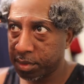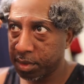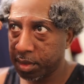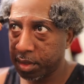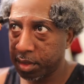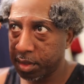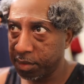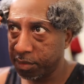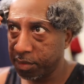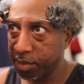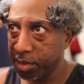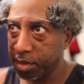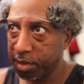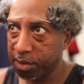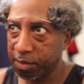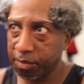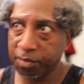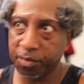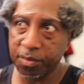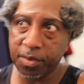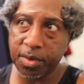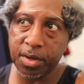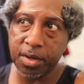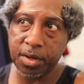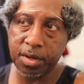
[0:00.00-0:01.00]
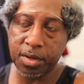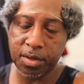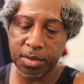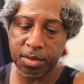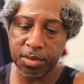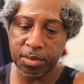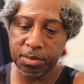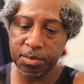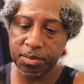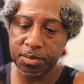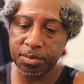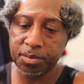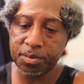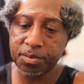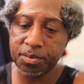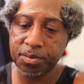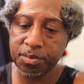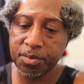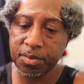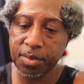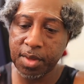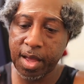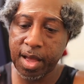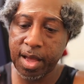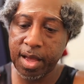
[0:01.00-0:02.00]
Even if
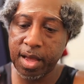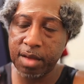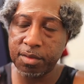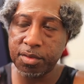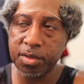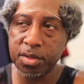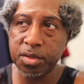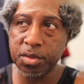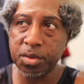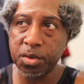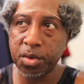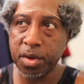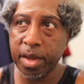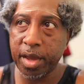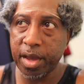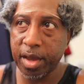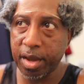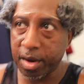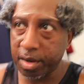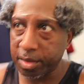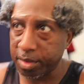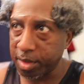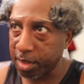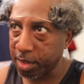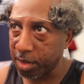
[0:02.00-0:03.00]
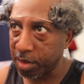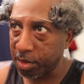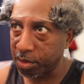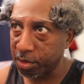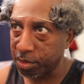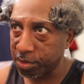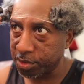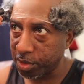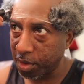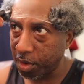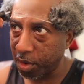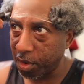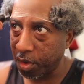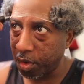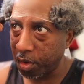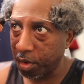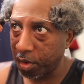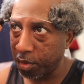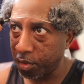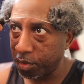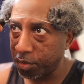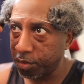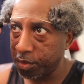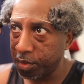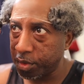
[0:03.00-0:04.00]
I have a little hair that goes
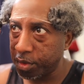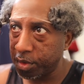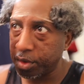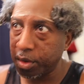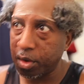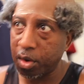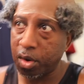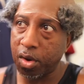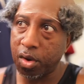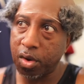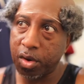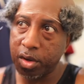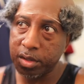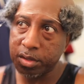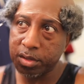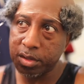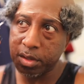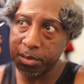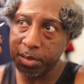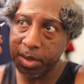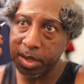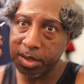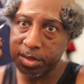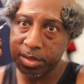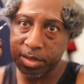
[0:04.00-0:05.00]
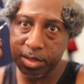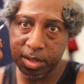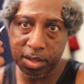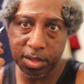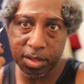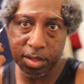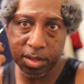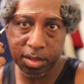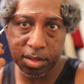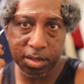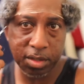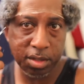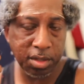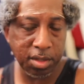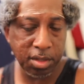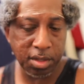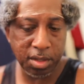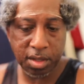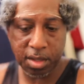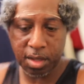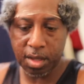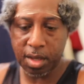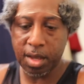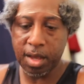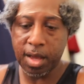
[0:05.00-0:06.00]
over or onto my skin,
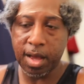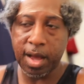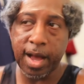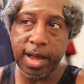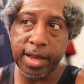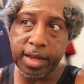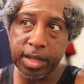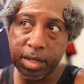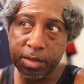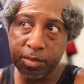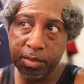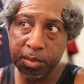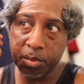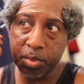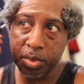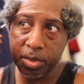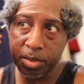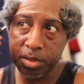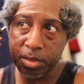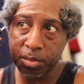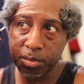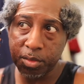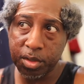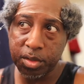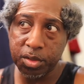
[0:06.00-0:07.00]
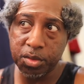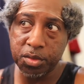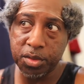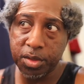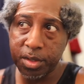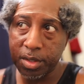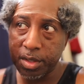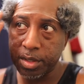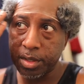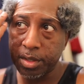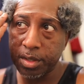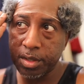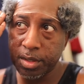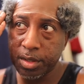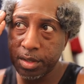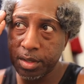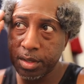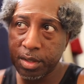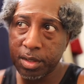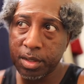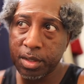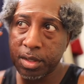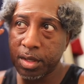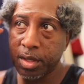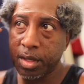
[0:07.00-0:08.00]
I can even put some glue there.
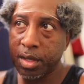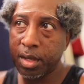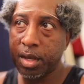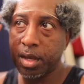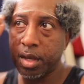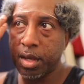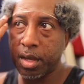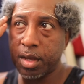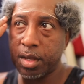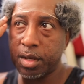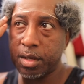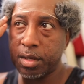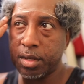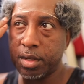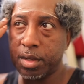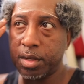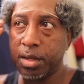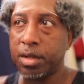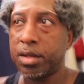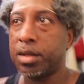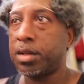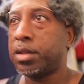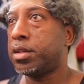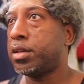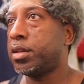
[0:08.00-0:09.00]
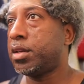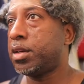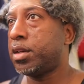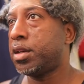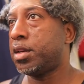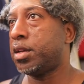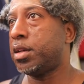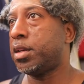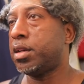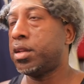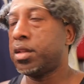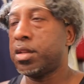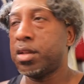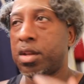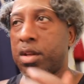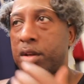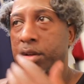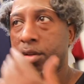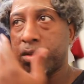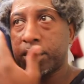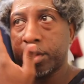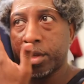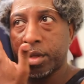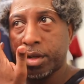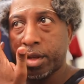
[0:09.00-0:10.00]
And,
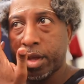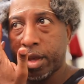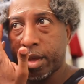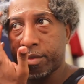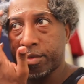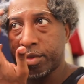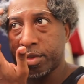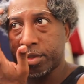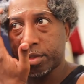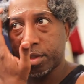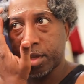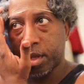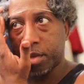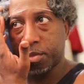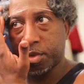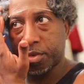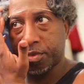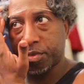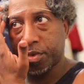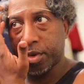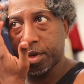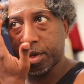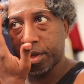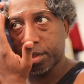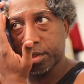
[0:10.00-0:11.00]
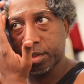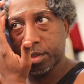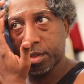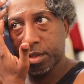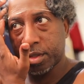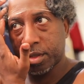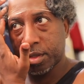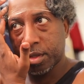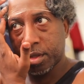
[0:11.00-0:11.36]
it'll have the same effect.